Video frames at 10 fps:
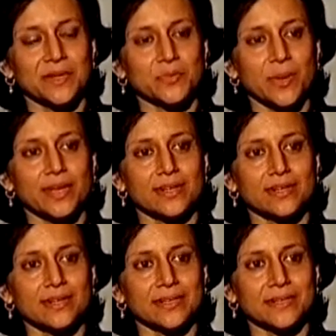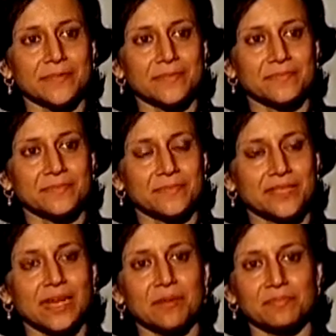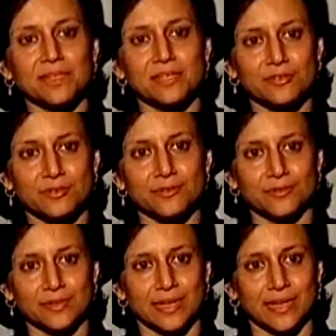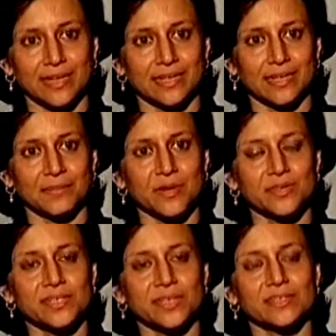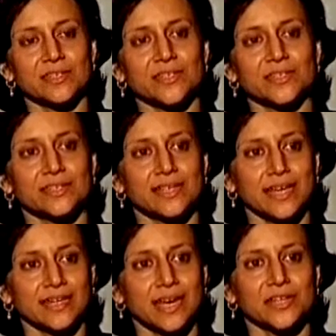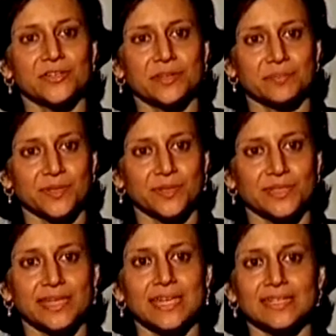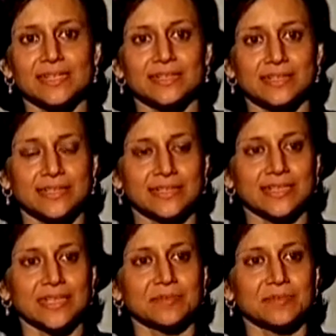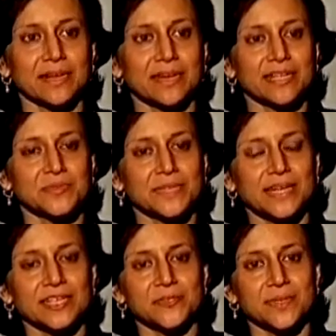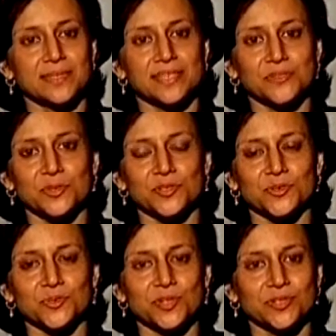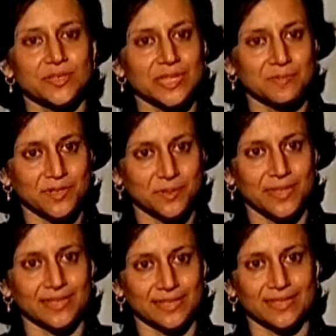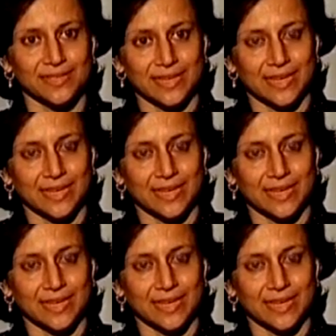But when the company grew, and about 6 years and 100 employees later, my husband asked me, is this what you want to keep doing?